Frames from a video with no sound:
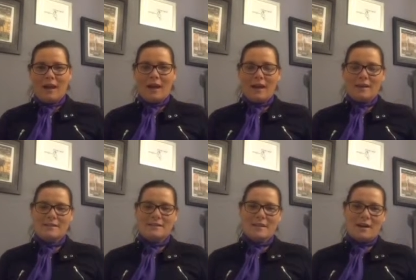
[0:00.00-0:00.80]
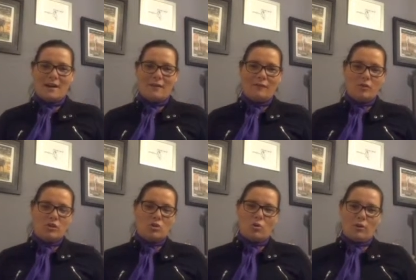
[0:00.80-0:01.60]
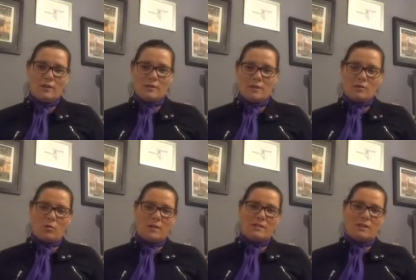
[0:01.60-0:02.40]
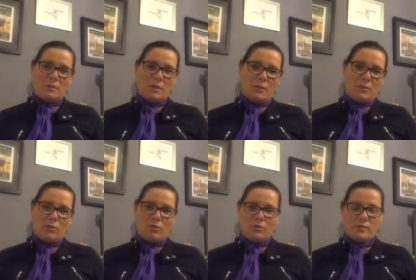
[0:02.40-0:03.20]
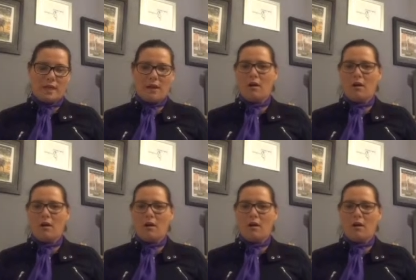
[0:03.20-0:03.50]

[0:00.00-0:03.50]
And for sure, there's always going to be the people that'll say,